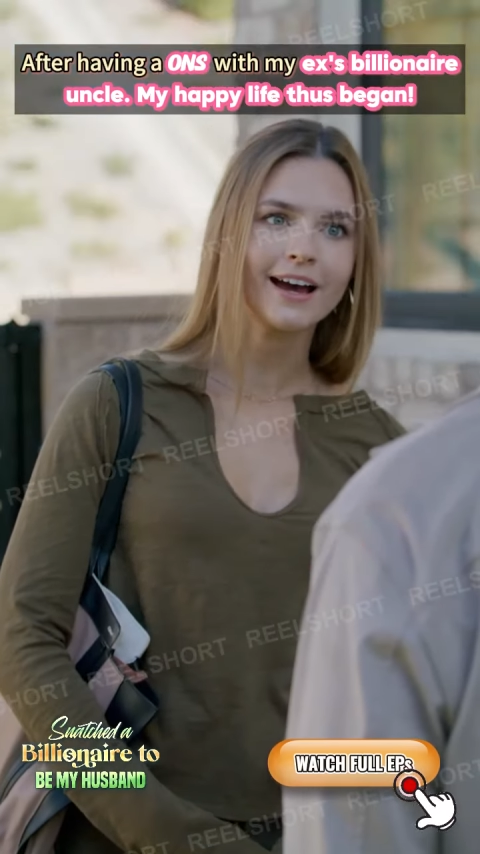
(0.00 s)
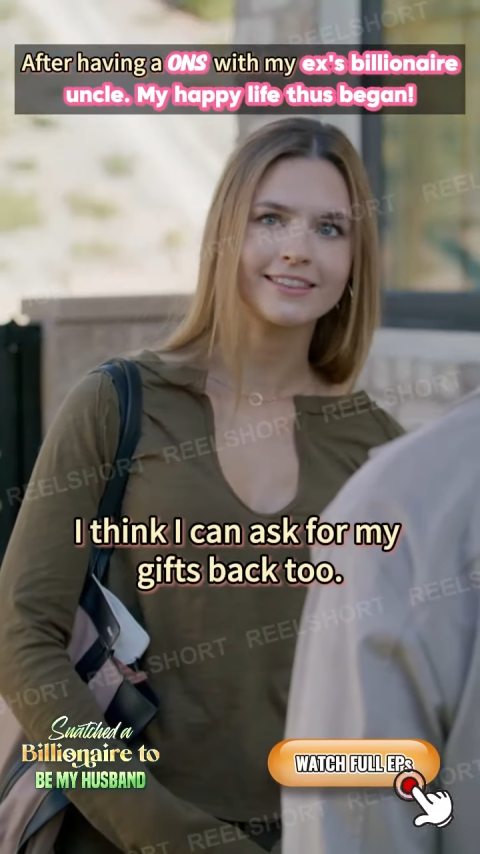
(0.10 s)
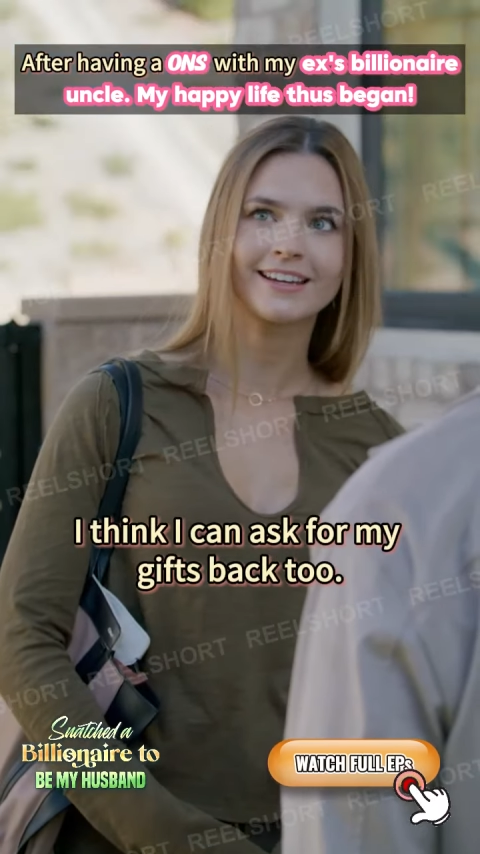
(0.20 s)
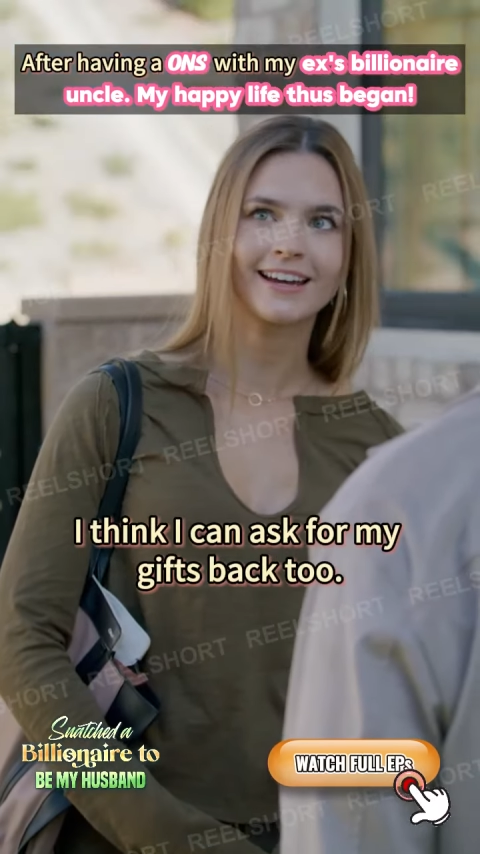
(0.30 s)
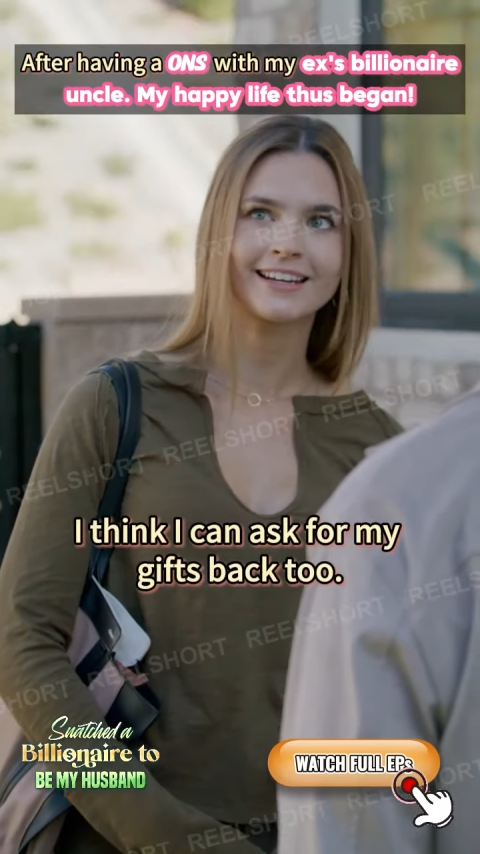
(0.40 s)
I
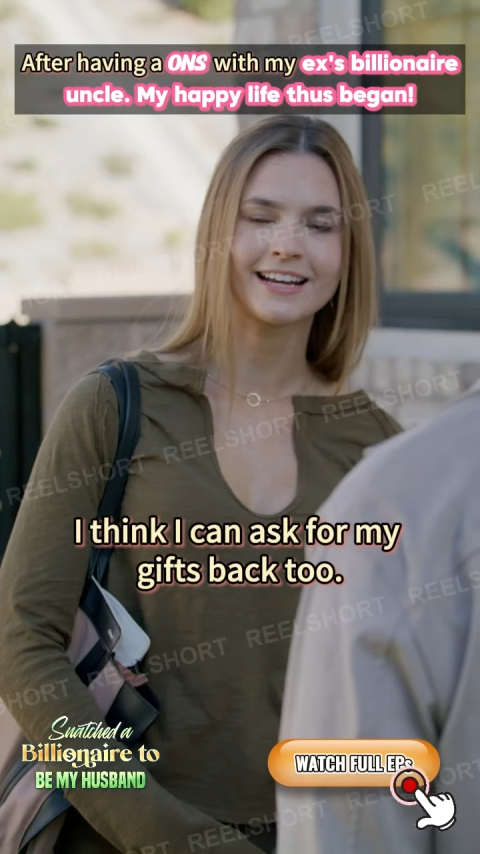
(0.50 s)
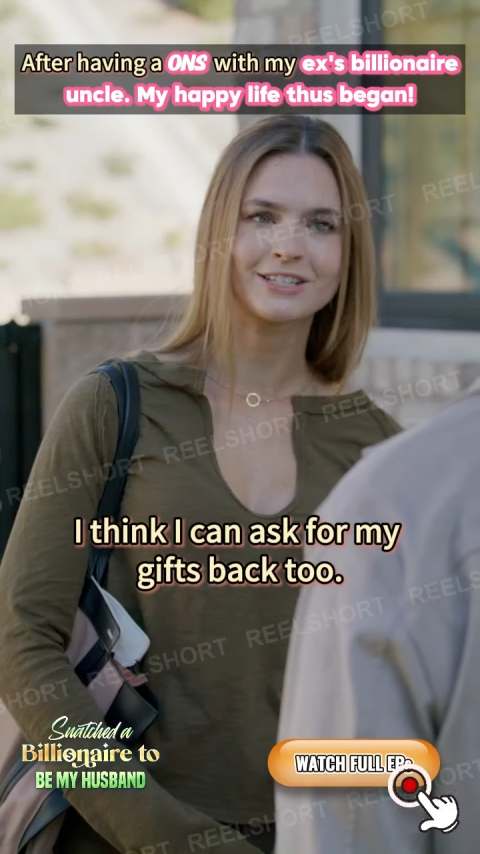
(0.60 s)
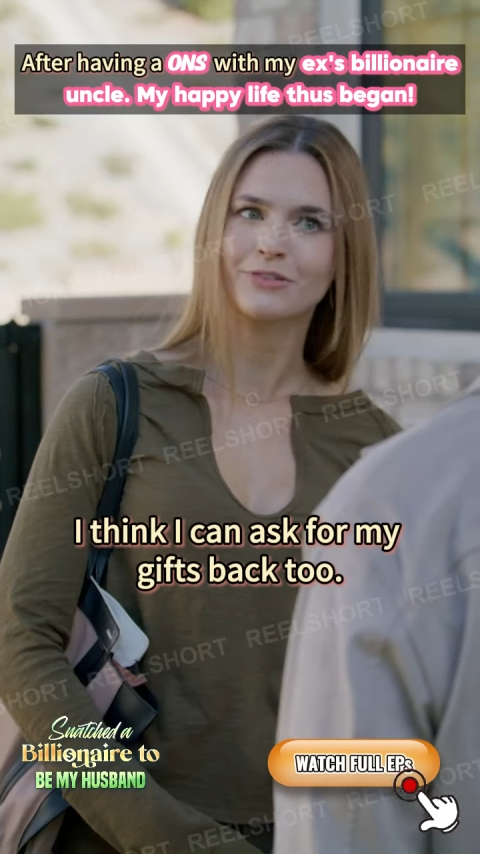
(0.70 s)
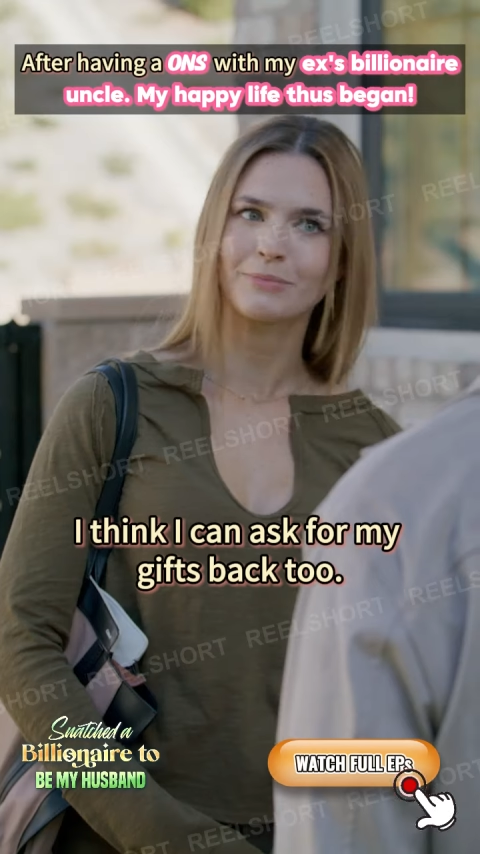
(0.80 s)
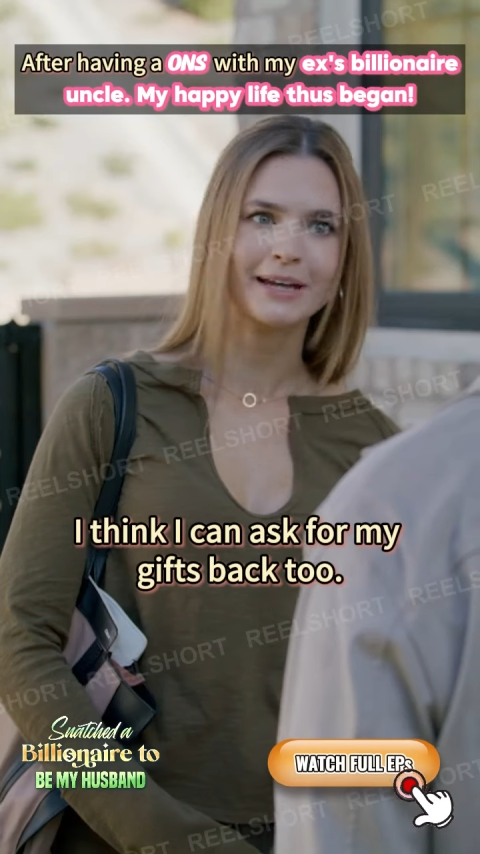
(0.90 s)
think I can
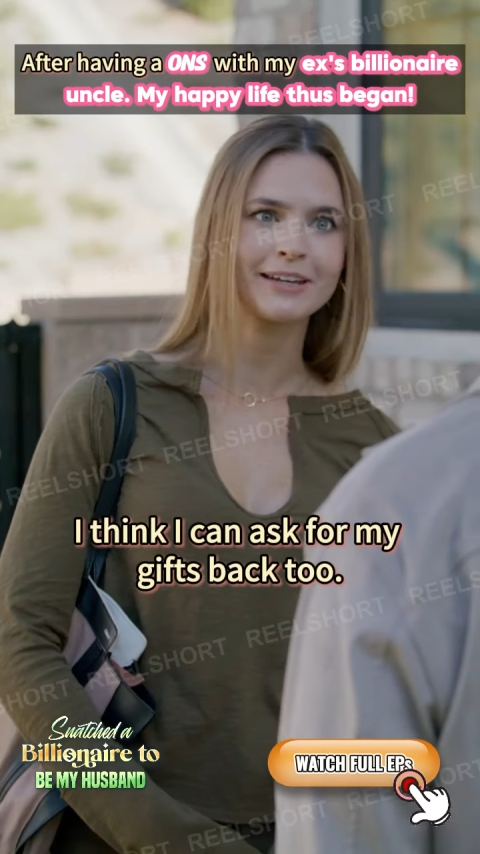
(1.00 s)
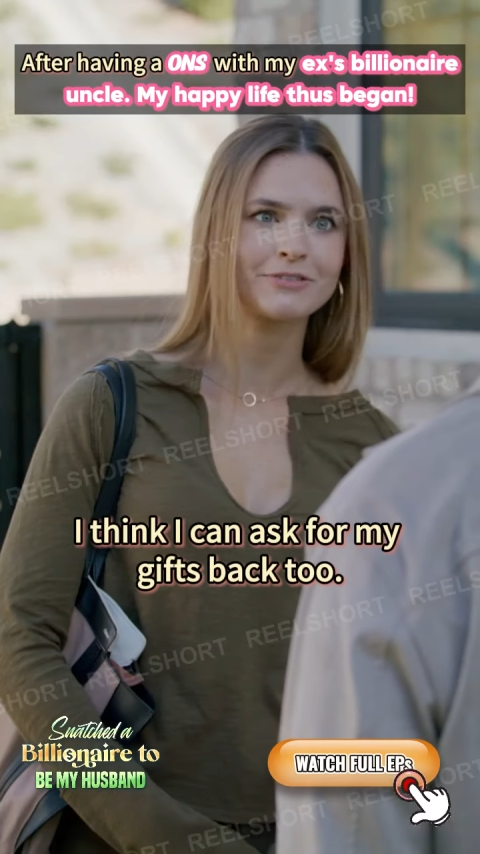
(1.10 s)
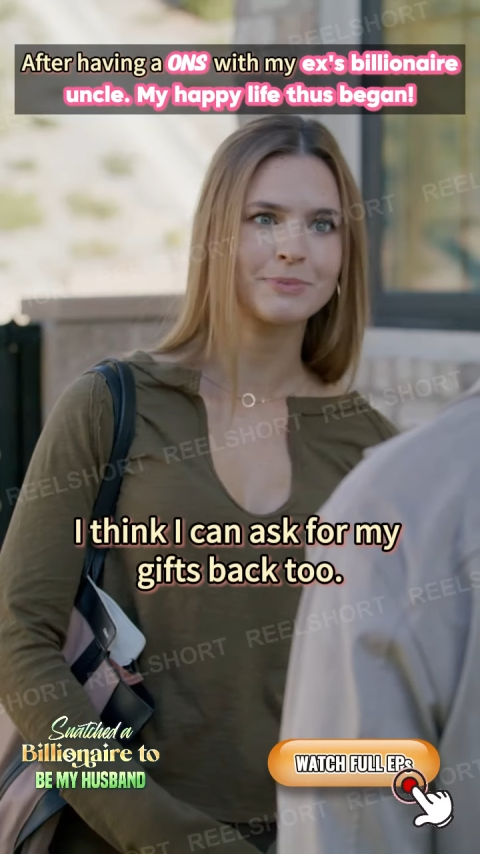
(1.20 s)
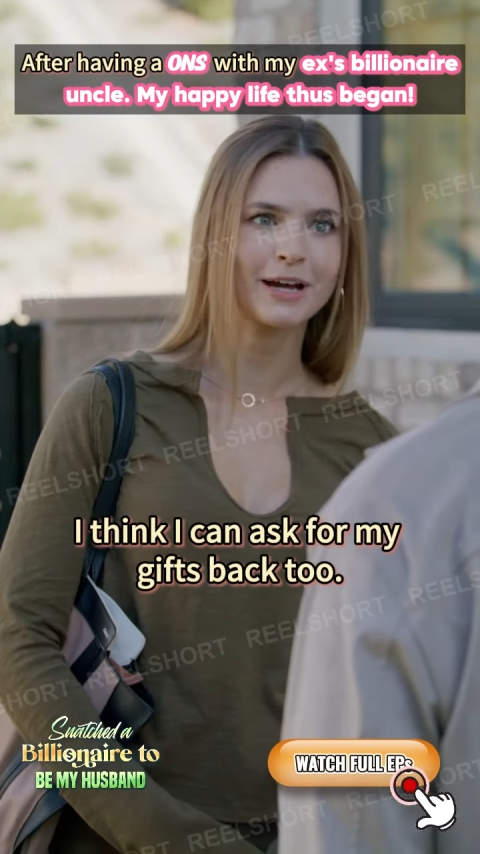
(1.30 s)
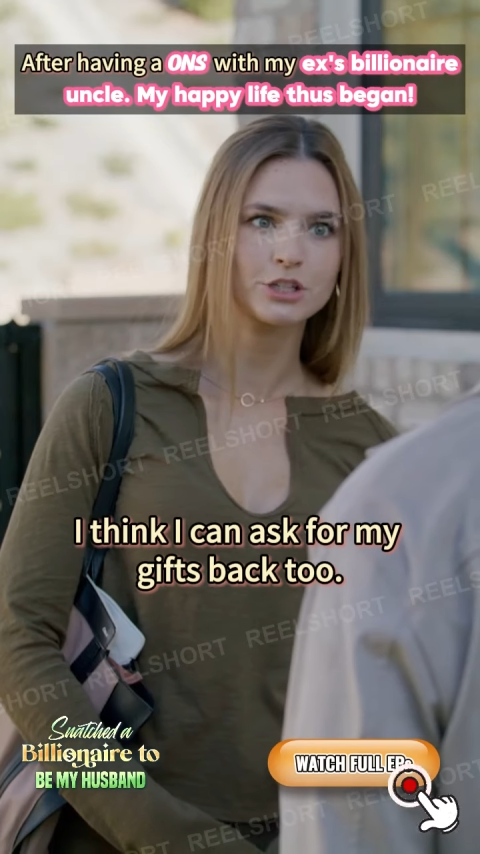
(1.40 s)
ask for my
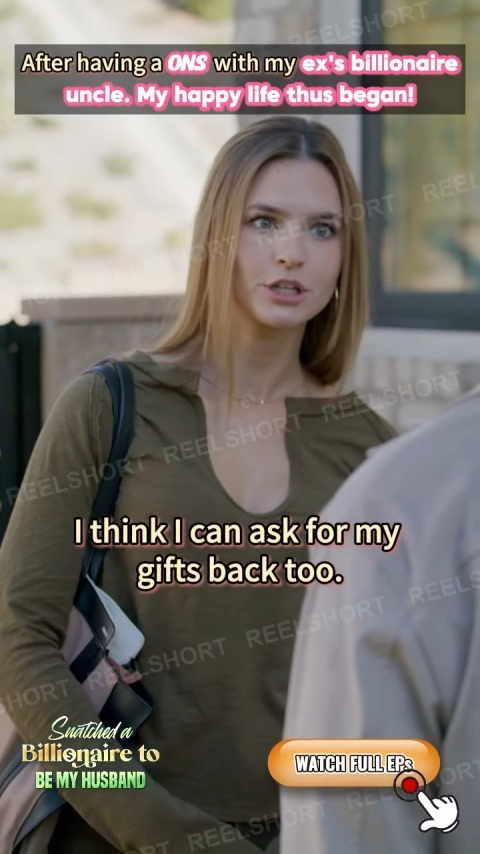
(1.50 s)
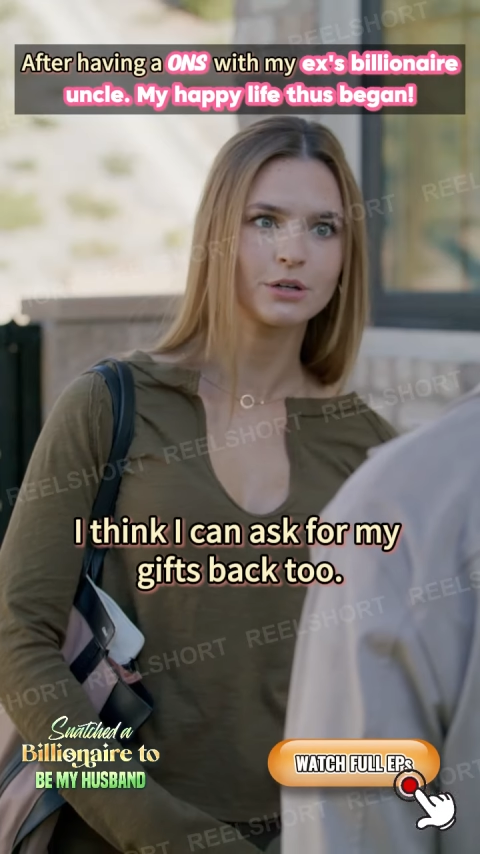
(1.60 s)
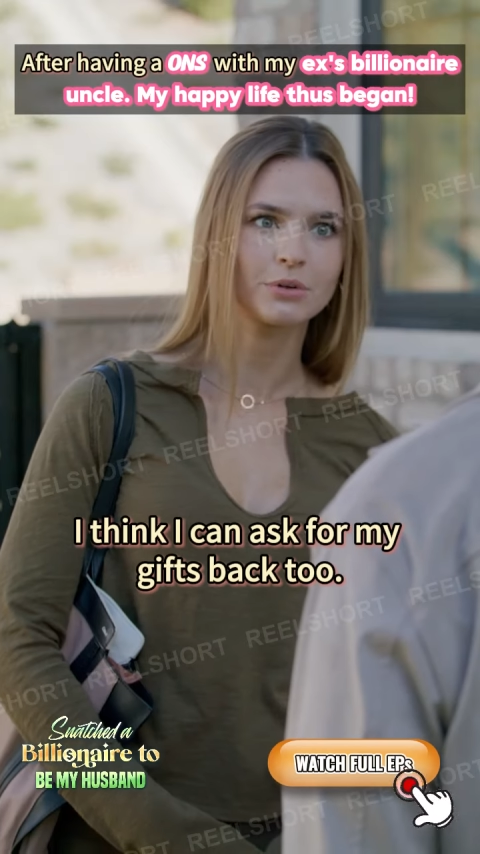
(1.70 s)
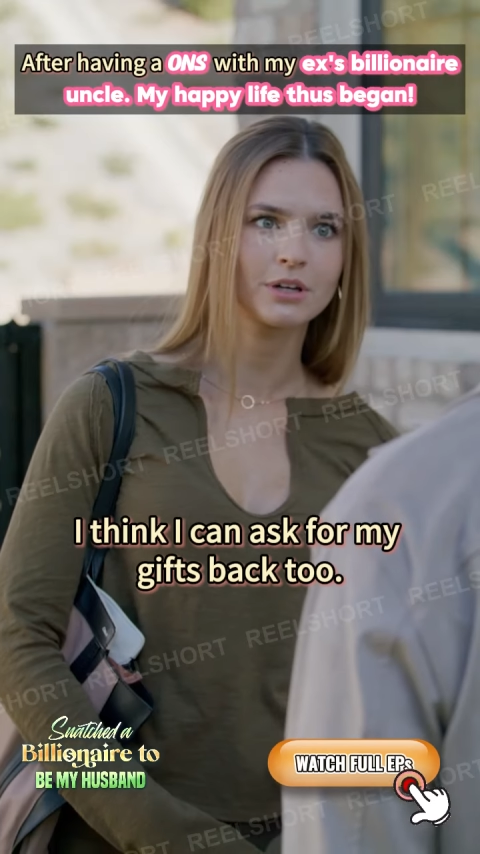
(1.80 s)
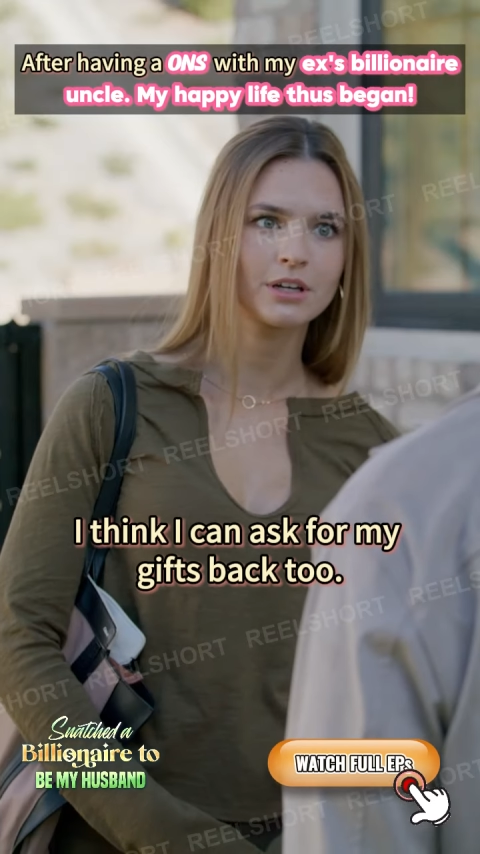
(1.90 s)
gifts back too.